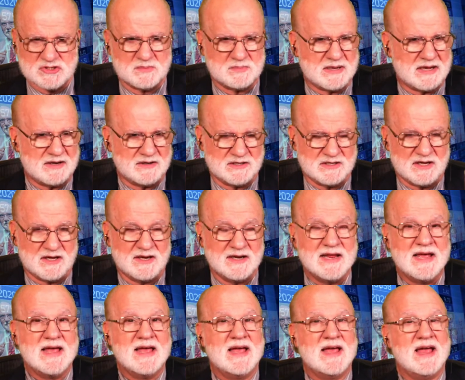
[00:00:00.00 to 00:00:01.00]
about done.
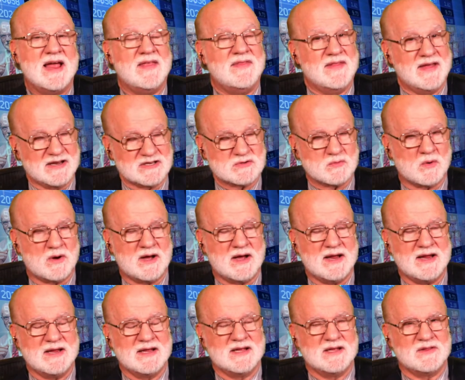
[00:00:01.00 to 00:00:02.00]
And that's
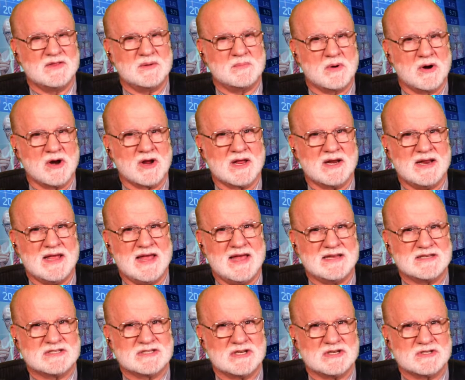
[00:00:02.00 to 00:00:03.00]
why the market
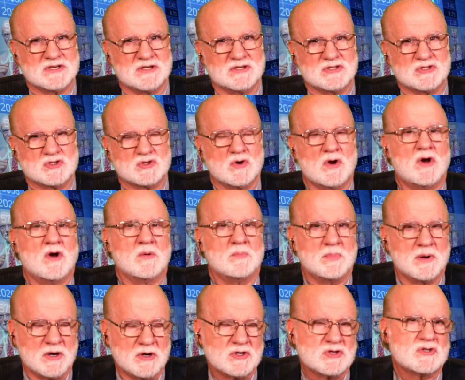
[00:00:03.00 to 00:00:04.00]
had such a strong
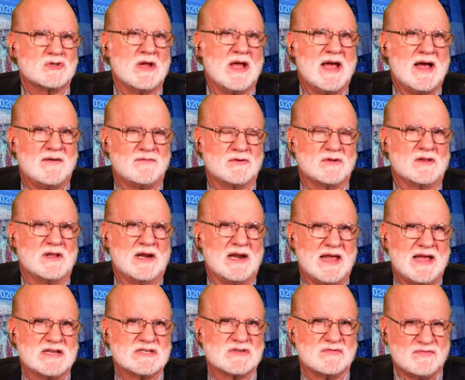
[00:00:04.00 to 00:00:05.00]
burst after the
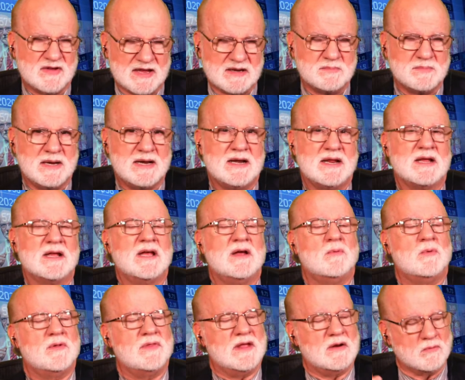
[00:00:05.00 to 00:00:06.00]
last Fed meeting
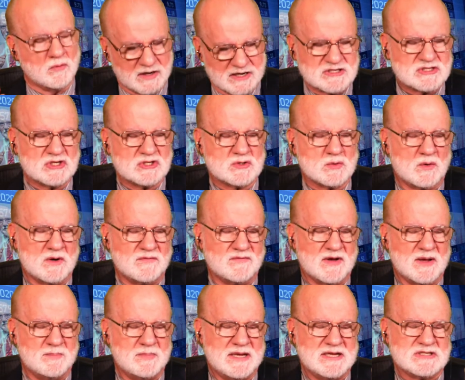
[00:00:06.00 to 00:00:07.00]
when they raised it
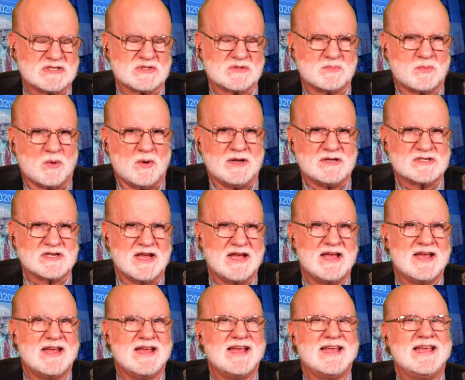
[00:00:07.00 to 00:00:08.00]
25 basis points.
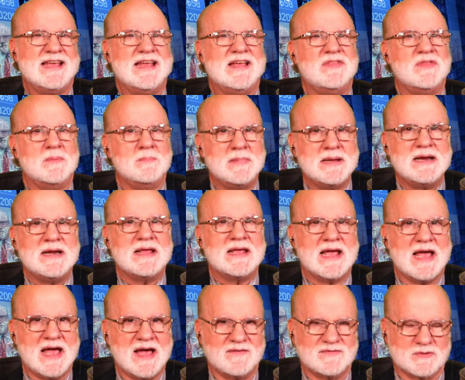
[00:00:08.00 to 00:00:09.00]
In the
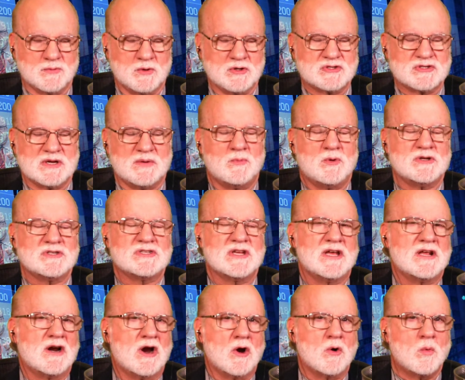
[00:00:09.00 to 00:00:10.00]
meeting afterwards, someone
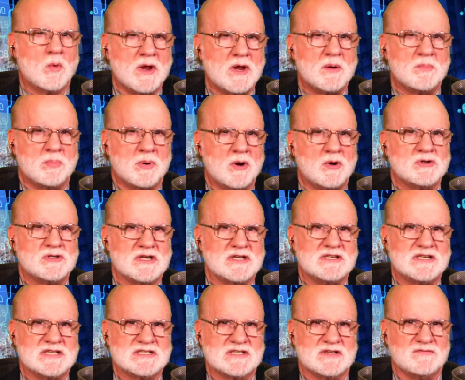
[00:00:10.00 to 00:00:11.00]
said, are we approaching
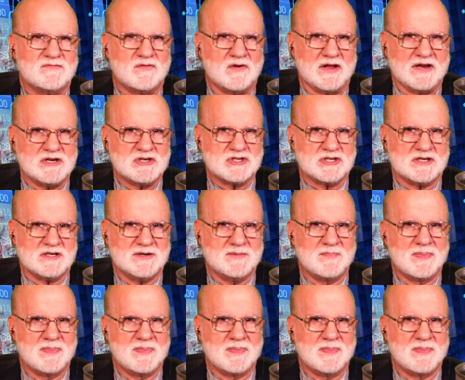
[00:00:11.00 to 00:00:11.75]
disinflation?